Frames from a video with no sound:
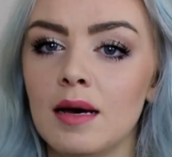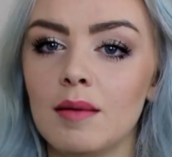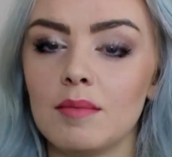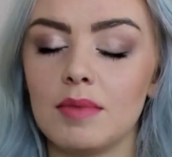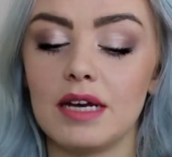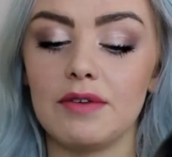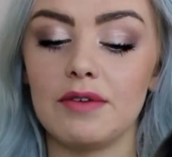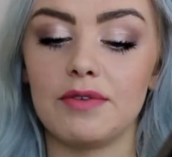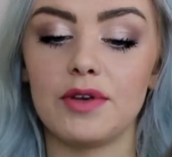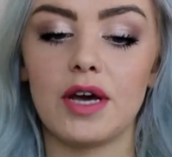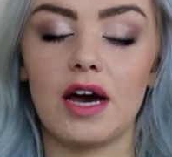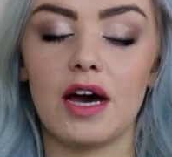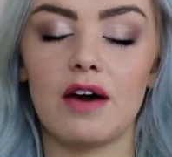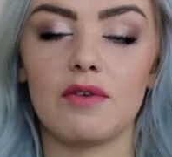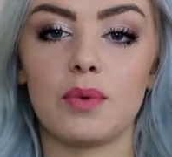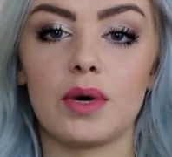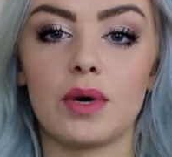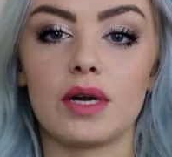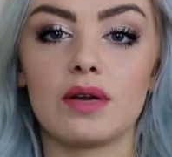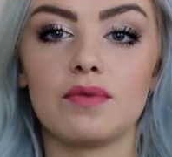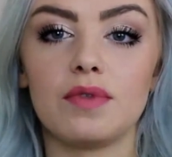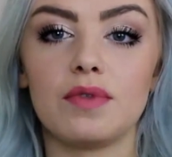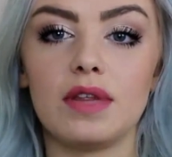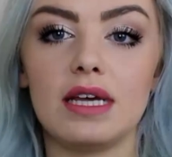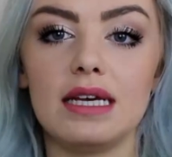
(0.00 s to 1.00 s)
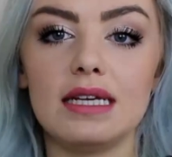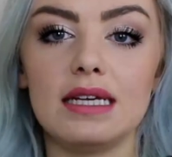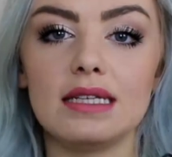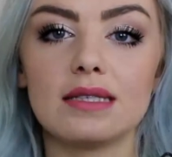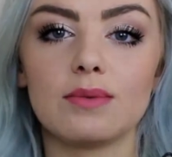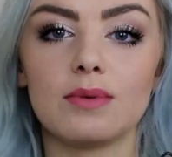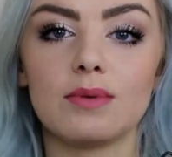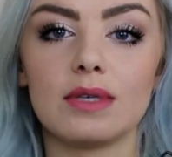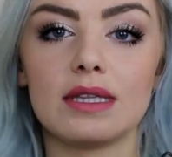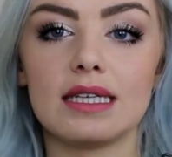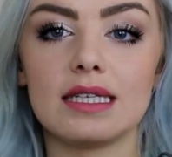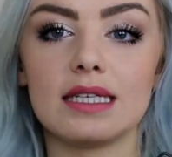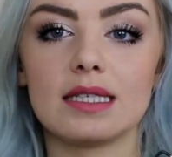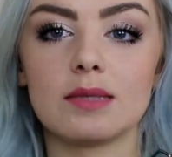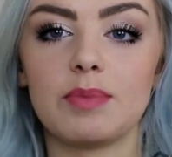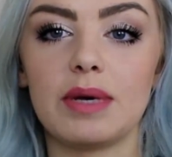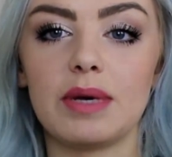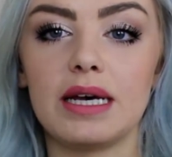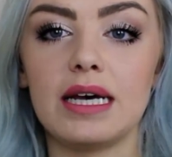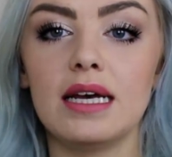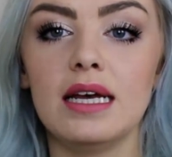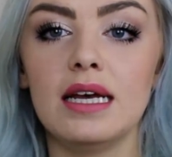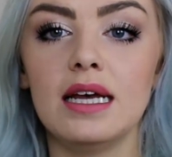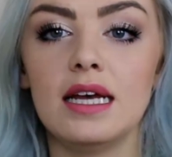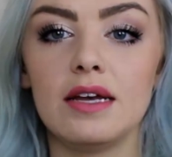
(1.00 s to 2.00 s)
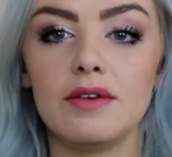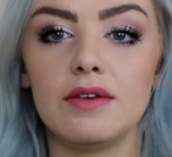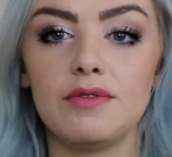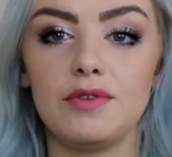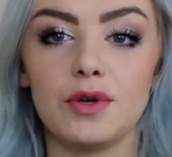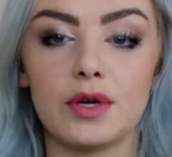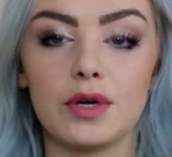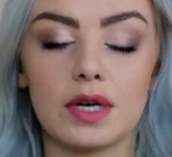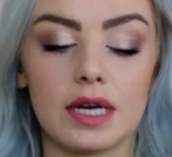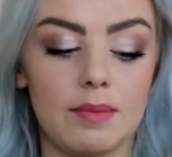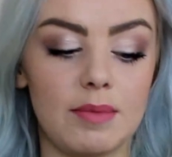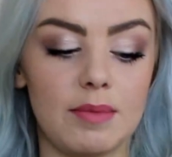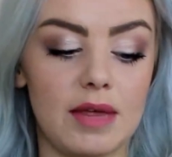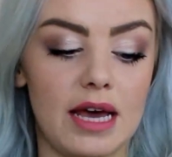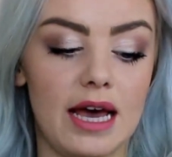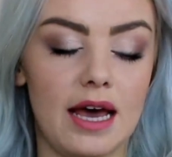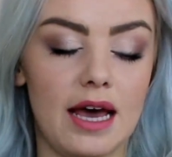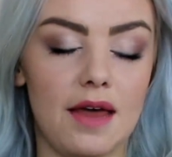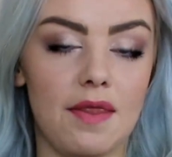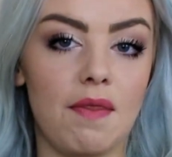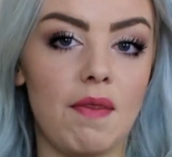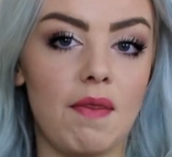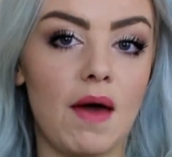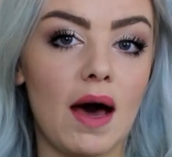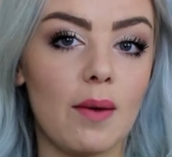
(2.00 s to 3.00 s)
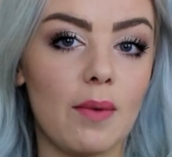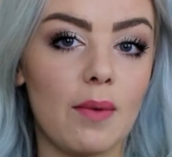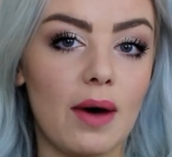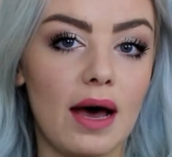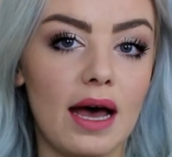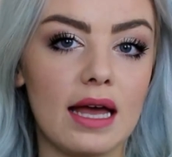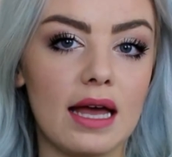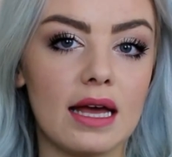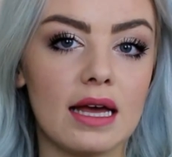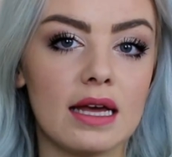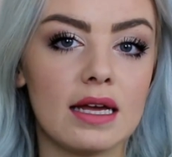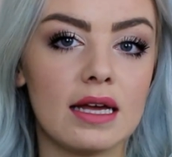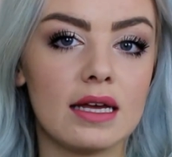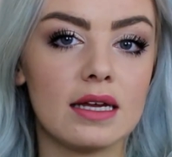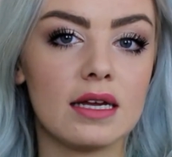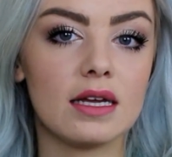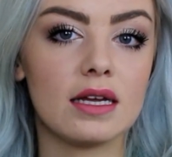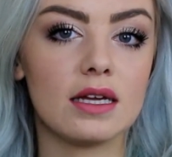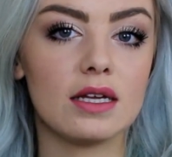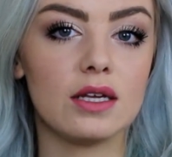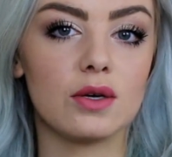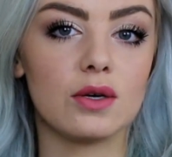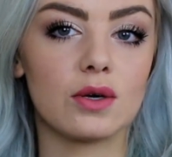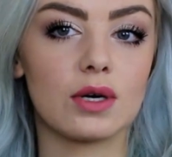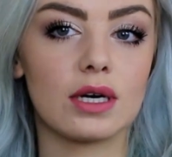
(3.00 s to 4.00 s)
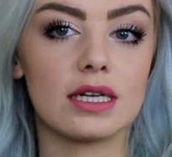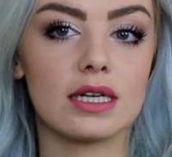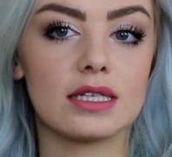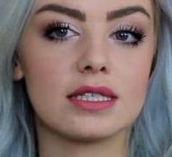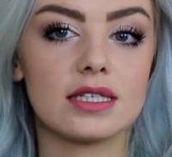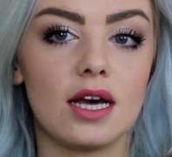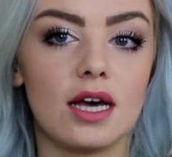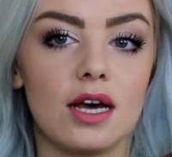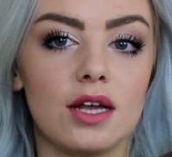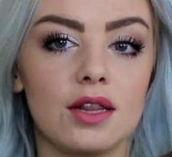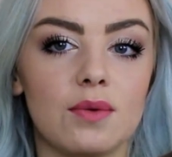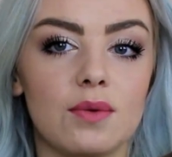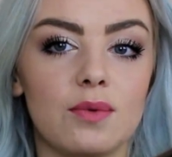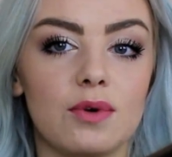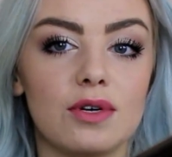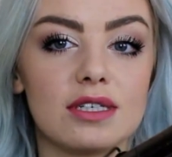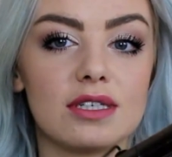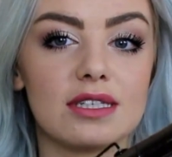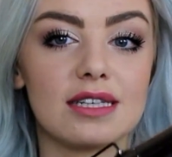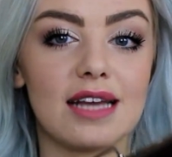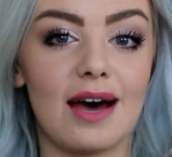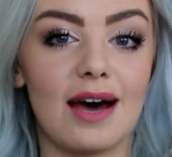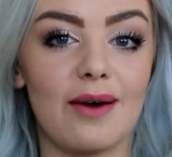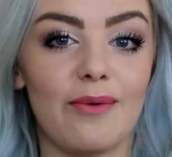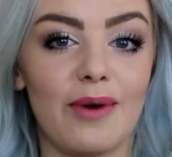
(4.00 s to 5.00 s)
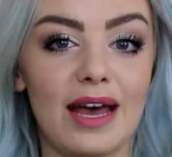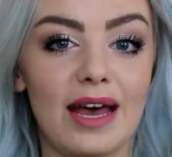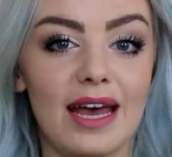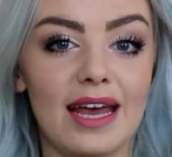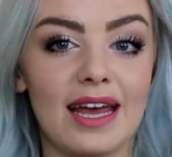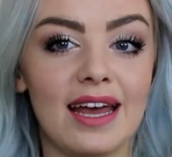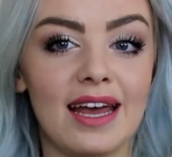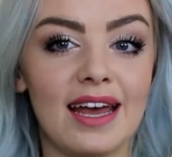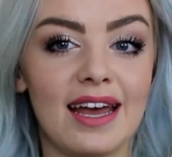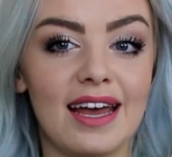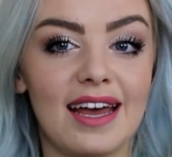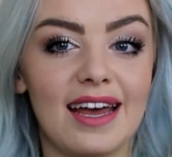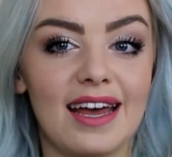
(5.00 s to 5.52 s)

but if you have one of these with this bit, if you clip the hair that way, you're going to turn the wand that way,